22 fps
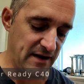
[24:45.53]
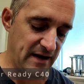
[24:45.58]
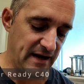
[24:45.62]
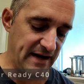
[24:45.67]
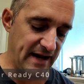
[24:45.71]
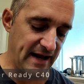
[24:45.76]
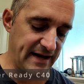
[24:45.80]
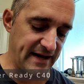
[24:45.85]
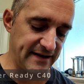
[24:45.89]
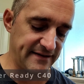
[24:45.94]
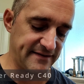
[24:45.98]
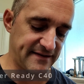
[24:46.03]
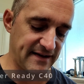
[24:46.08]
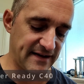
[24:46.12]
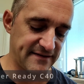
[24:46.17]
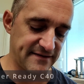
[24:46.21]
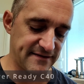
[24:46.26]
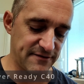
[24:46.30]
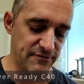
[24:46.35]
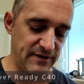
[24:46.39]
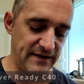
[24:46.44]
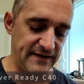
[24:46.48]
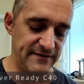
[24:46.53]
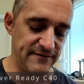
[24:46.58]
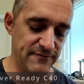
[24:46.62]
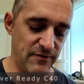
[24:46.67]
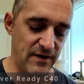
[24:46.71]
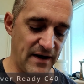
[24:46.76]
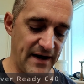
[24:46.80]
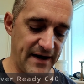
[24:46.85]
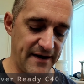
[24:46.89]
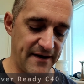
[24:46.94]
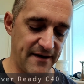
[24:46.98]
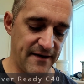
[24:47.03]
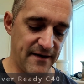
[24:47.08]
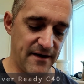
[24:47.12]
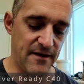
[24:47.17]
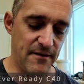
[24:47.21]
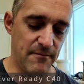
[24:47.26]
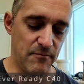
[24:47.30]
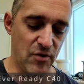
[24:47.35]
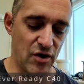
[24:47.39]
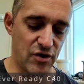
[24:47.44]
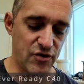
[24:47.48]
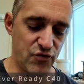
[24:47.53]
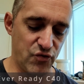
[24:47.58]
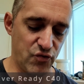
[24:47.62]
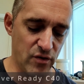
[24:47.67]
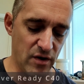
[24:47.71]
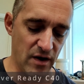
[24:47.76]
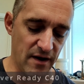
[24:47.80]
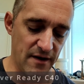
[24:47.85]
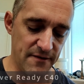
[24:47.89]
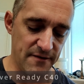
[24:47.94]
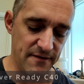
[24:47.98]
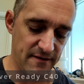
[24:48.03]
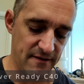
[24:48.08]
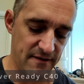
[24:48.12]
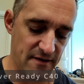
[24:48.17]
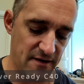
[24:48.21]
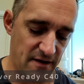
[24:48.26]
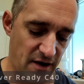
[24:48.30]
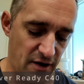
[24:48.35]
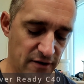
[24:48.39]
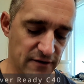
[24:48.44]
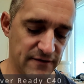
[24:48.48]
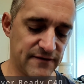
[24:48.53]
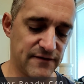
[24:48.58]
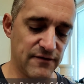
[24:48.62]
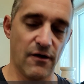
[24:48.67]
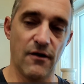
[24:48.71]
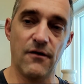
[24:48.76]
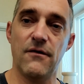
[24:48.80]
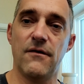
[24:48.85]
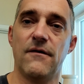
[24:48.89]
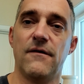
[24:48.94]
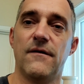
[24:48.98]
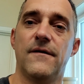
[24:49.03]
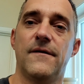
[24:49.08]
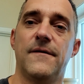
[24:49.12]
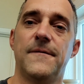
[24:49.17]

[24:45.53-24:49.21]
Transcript: and I guess that's the reason why Merkur also